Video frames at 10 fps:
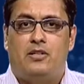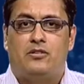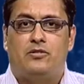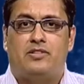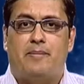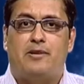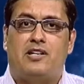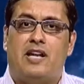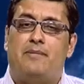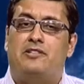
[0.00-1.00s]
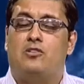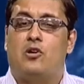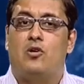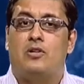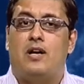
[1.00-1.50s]
So, cybercrime has
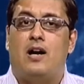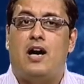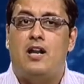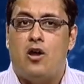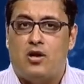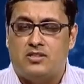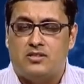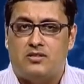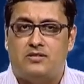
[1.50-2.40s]
grown a lot.